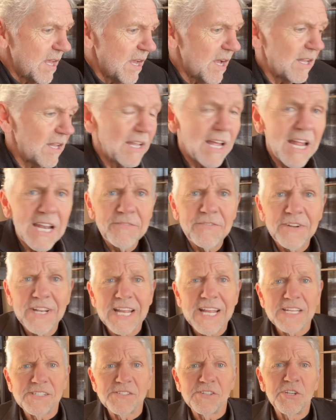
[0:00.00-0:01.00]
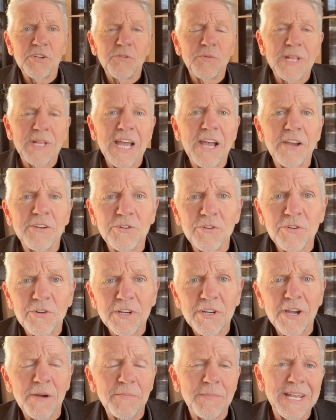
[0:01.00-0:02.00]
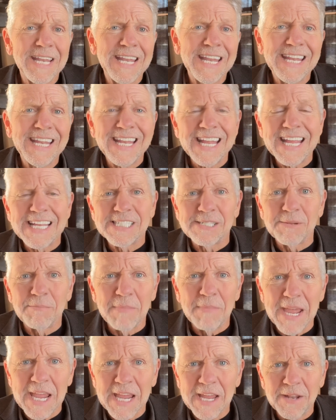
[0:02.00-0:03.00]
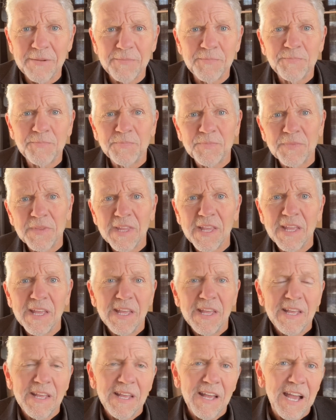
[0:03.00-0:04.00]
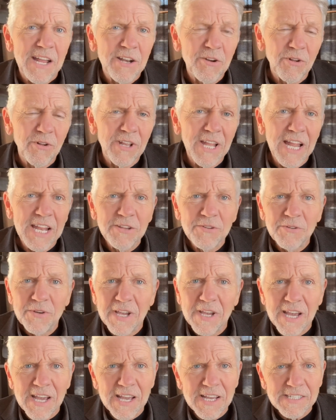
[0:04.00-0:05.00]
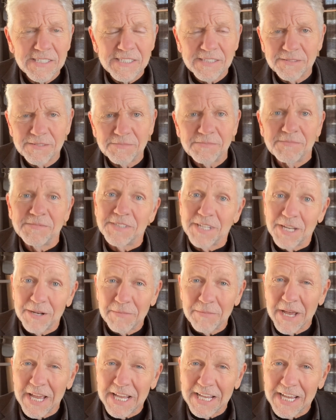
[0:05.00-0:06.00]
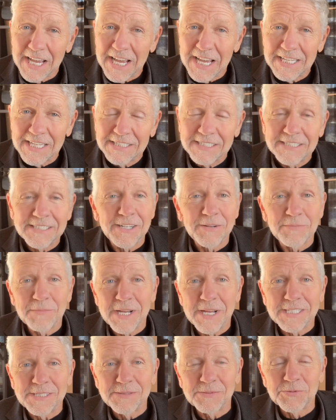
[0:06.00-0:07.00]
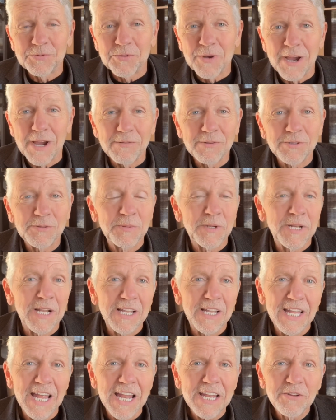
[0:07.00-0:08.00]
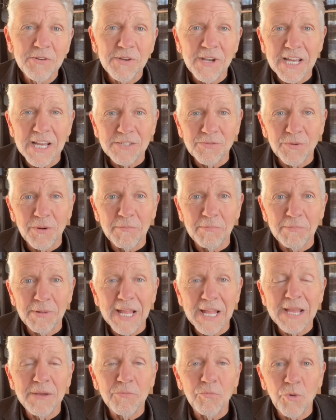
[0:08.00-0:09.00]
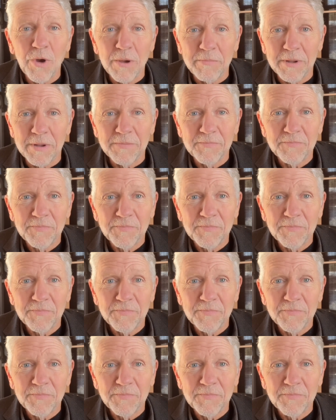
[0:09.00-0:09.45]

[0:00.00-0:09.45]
a lot of it has to do with how you're coming in as a man. I know a lot of you guys, not my guys, not my subscribers, but a lot of you guys want to blame women.